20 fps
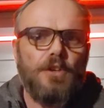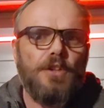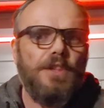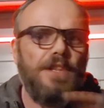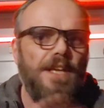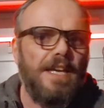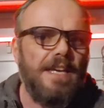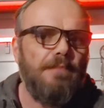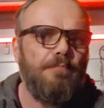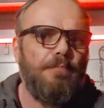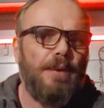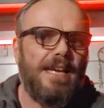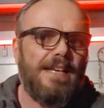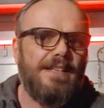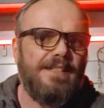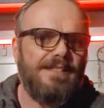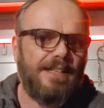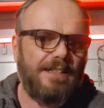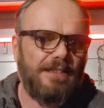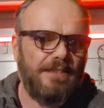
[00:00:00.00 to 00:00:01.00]
they
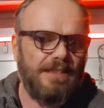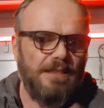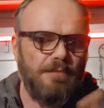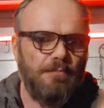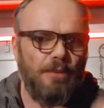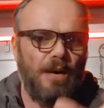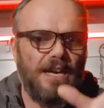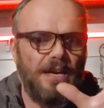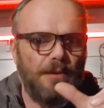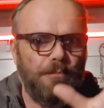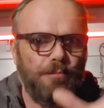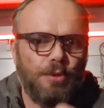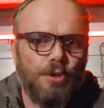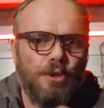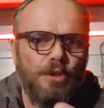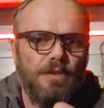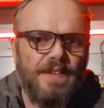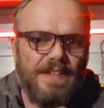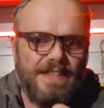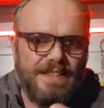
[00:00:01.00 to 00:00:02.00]
basically, by
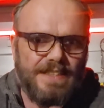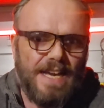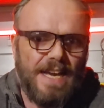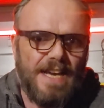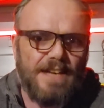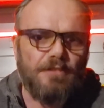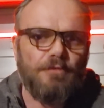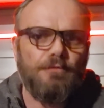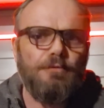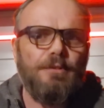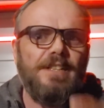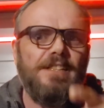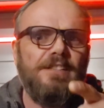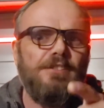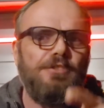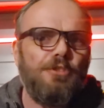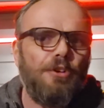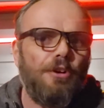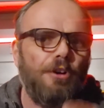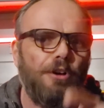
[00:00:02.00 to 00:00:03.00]
approving that,
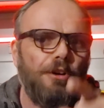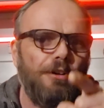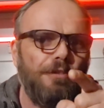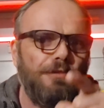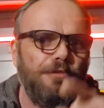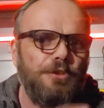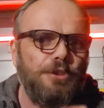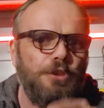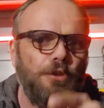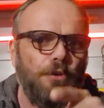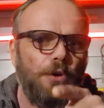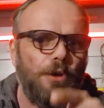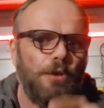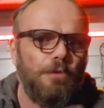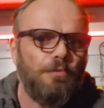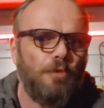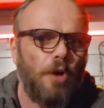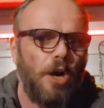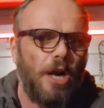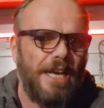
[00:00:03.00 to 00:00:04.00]
reserved
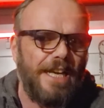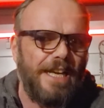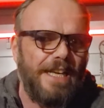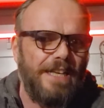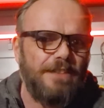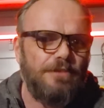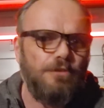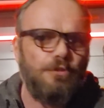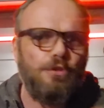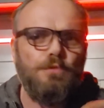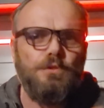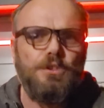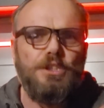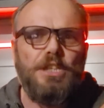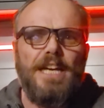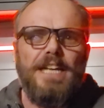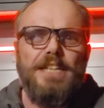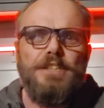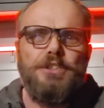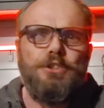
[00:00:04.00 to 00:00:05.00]
your right to
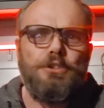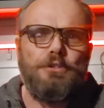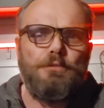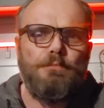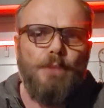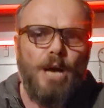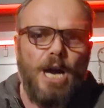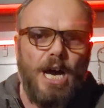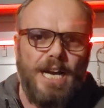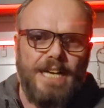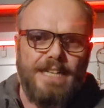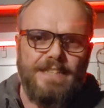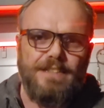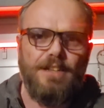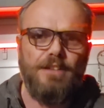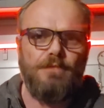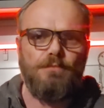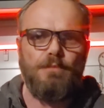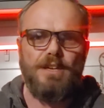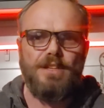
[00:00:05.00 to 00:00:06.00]
change your mind
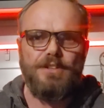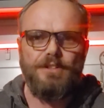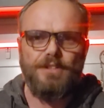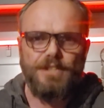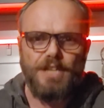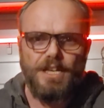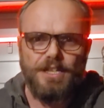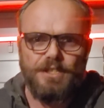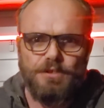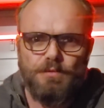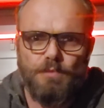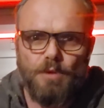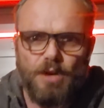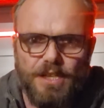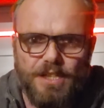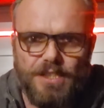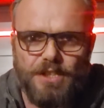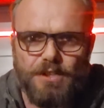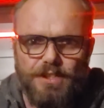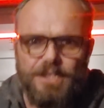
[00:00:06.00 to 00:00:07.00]
on whether or not you
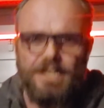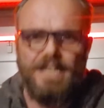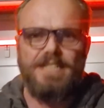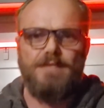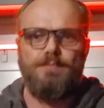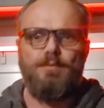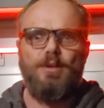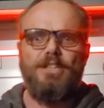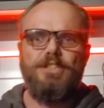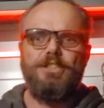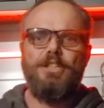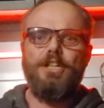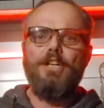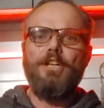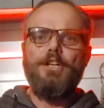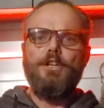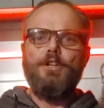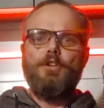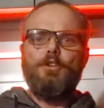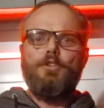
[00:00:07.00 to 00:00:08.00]
wanted to go to NextBridge.
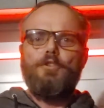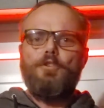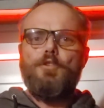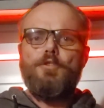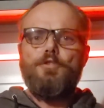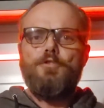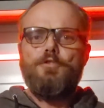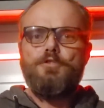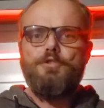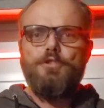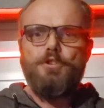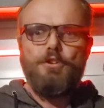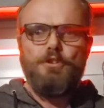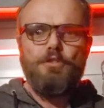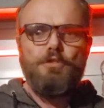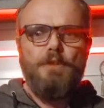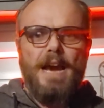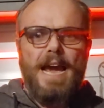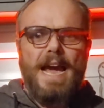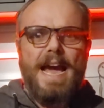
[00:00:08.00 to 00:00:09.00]

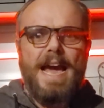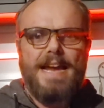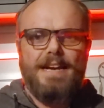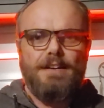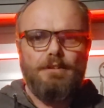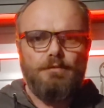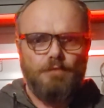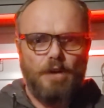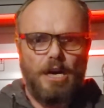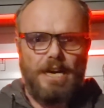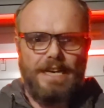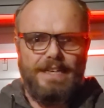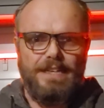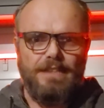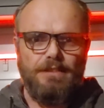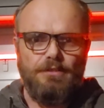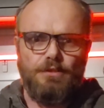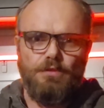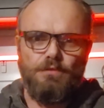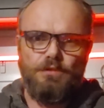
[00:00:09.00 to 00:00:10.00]
You had a
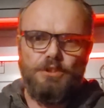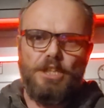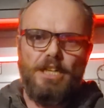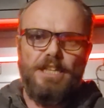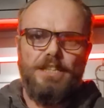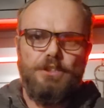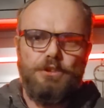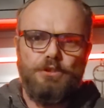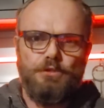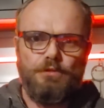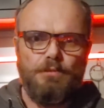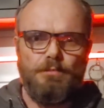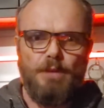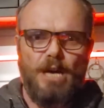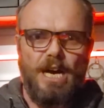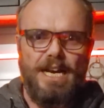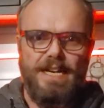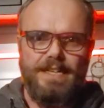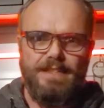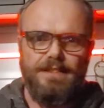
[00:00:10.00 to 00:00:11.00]
right to change your
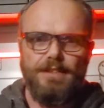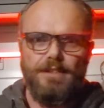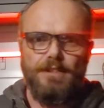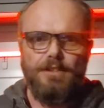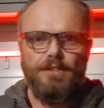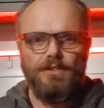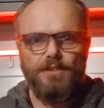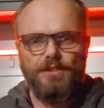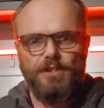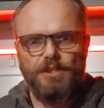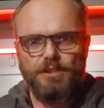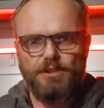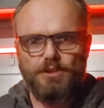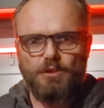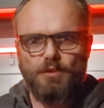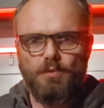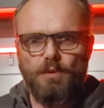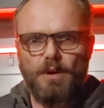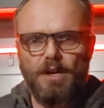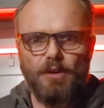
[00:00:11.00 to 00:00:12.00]
mind. The
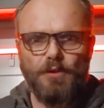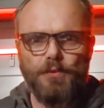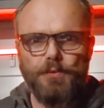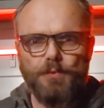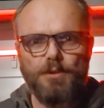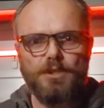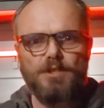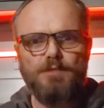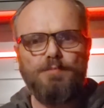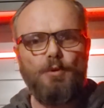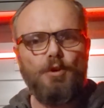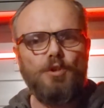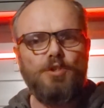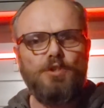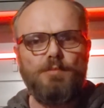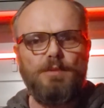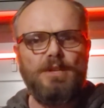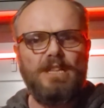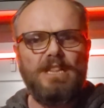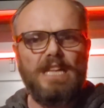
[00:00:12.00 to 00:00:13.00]
12th was supposed
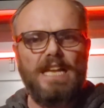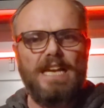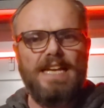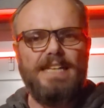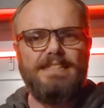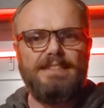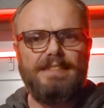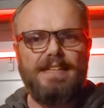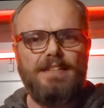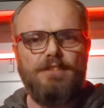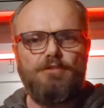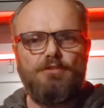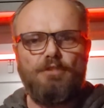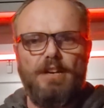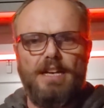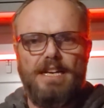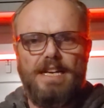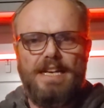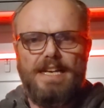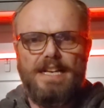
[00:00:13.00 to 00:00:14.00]
to be the last day of
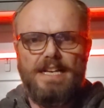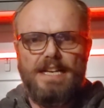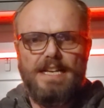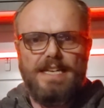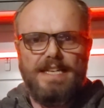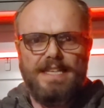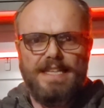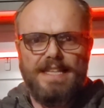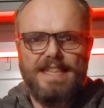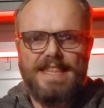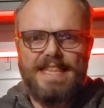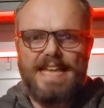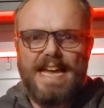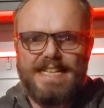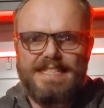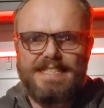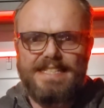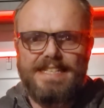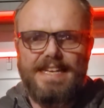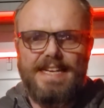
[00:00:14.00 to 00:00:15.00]
trading.
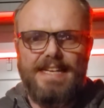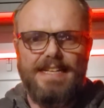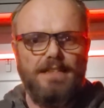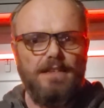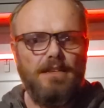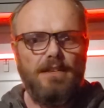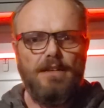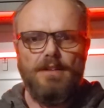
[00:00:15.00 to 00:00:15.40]
That's it.